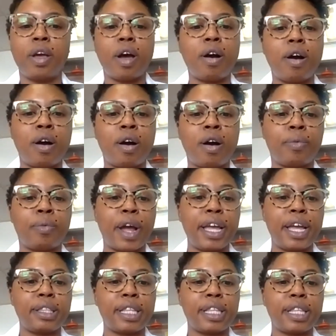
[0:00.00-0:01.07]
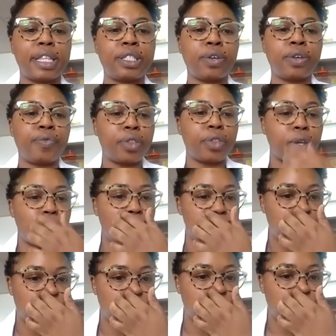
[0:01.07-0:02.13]
All right, that's good for the
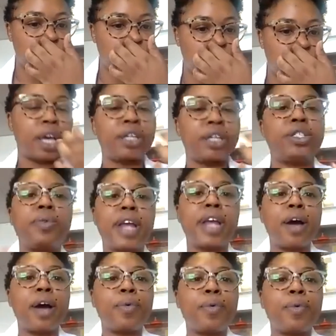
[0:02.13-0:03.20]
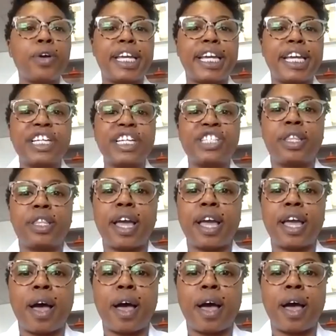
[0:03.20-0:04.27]
questions. So now we're going to get into
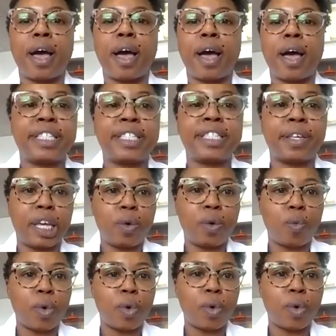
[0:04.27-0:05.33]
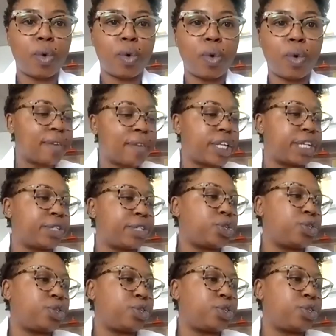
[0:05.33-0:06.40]
the activity. What I have to
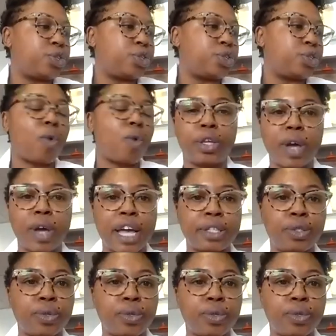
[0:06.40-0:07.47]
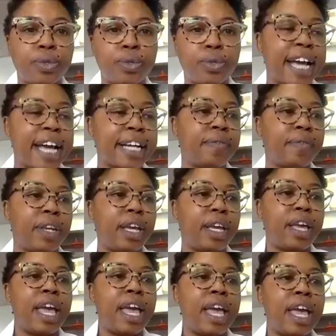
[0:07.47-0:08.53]
introduce and walk you guys through this
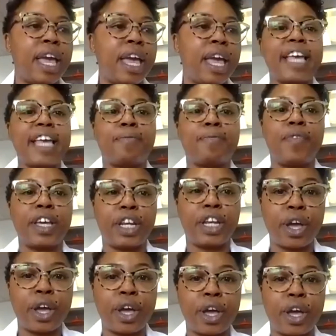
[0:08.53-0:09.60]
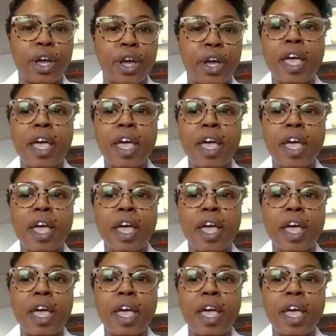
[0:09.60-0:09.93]
activity is a video.